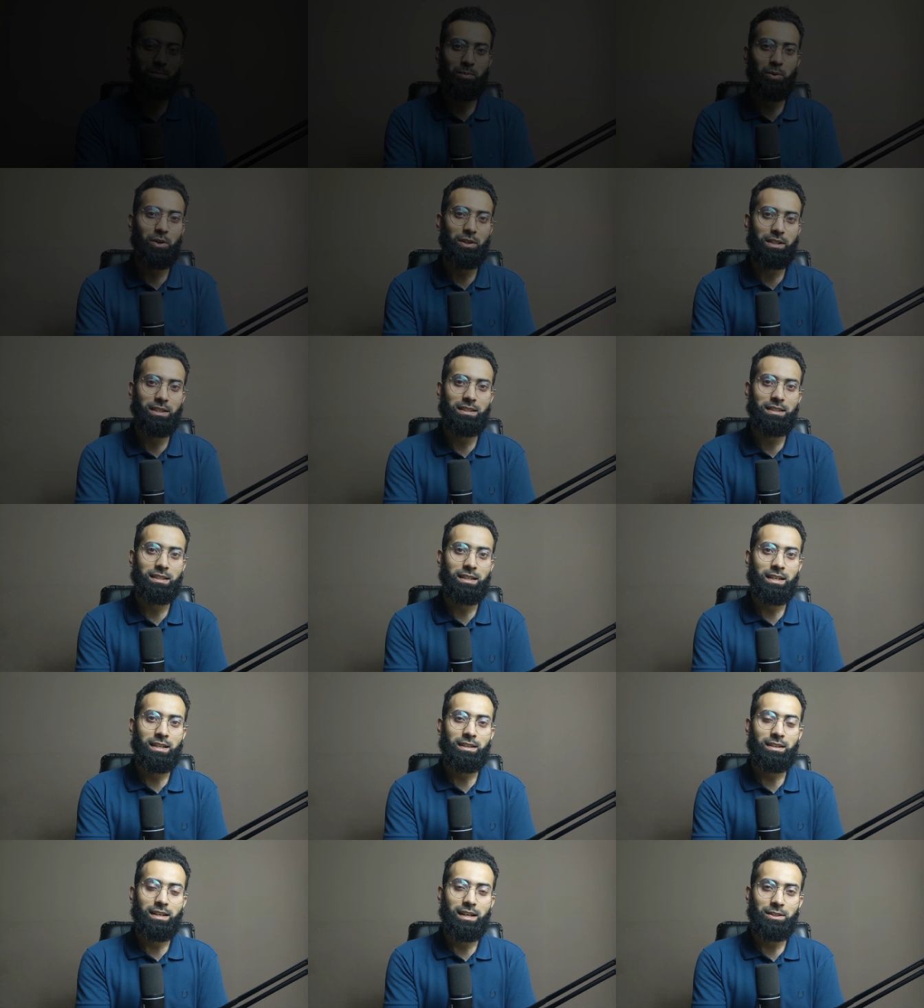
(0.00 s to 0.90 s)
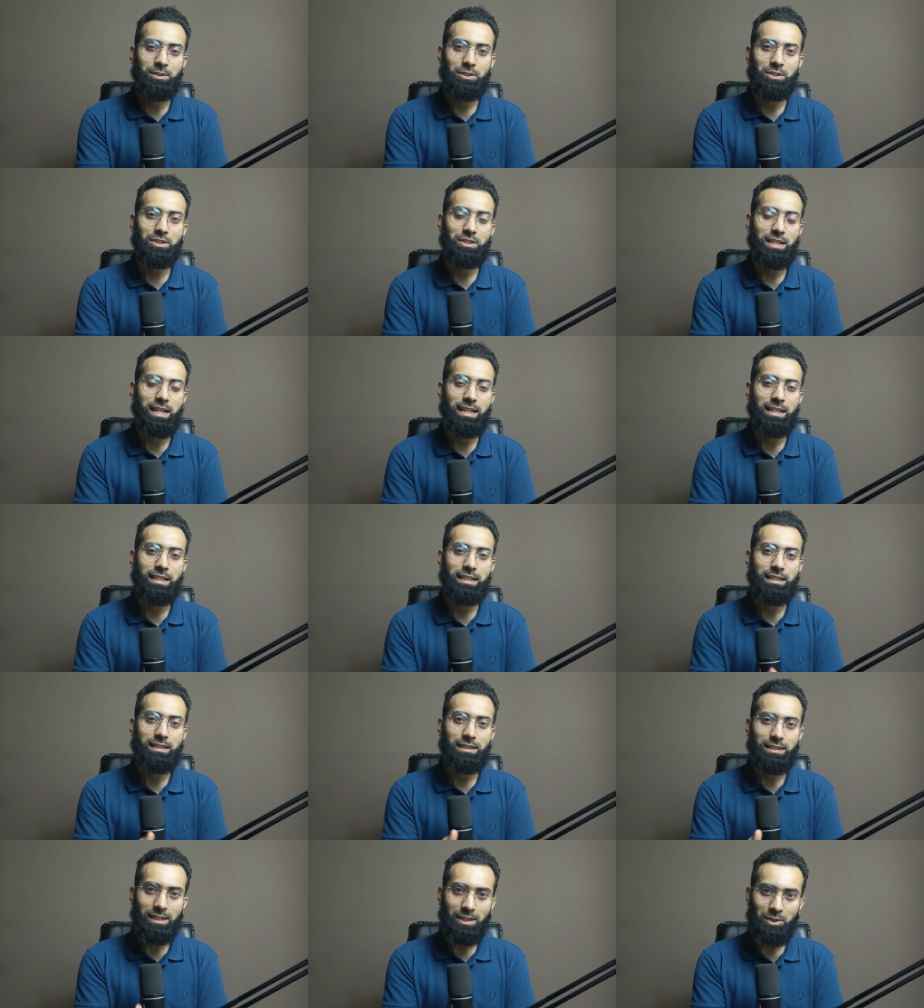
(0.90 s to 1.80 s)
important
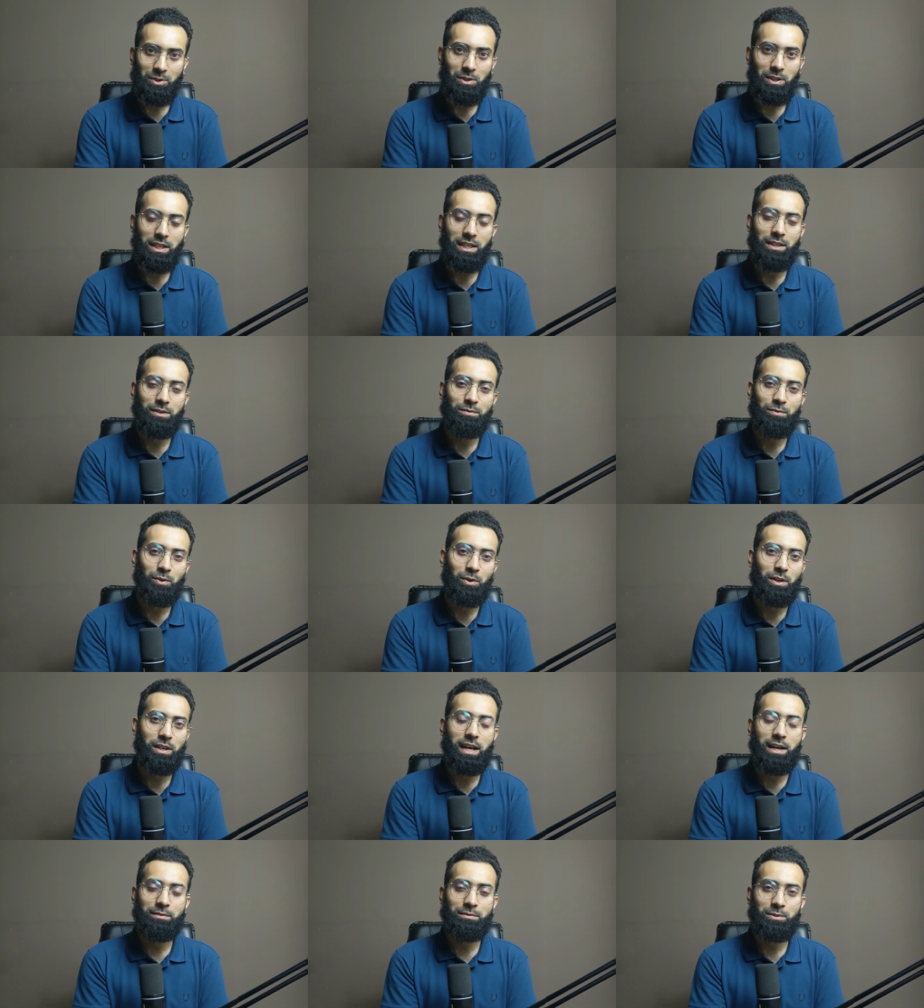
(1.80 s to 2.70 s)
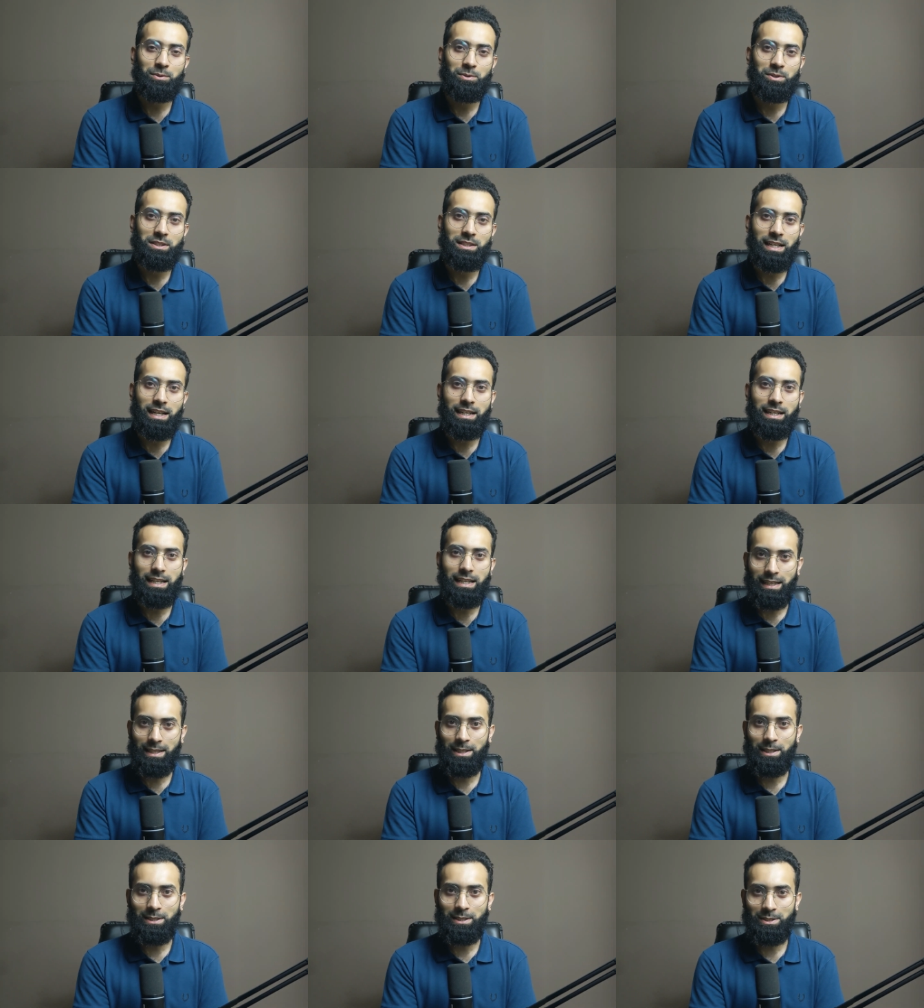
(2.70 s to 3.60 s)
understanding that you need for NAV2 stack
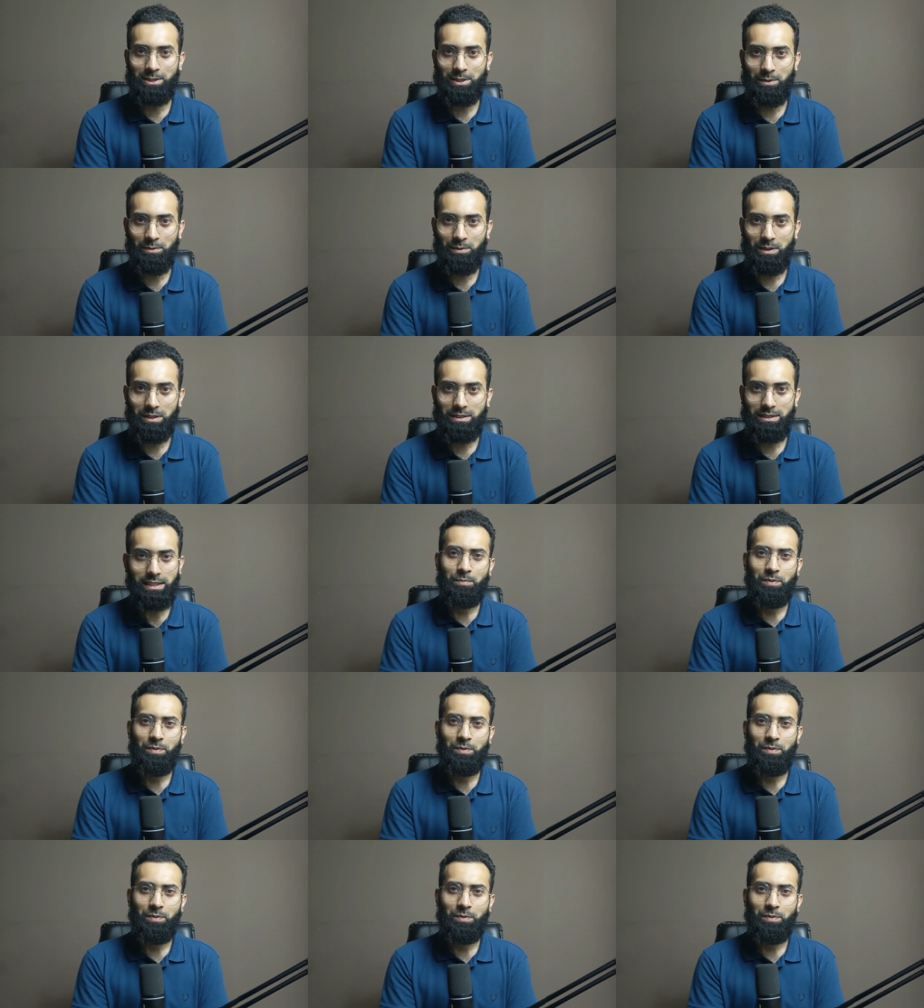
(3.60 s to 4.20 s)
and its servers.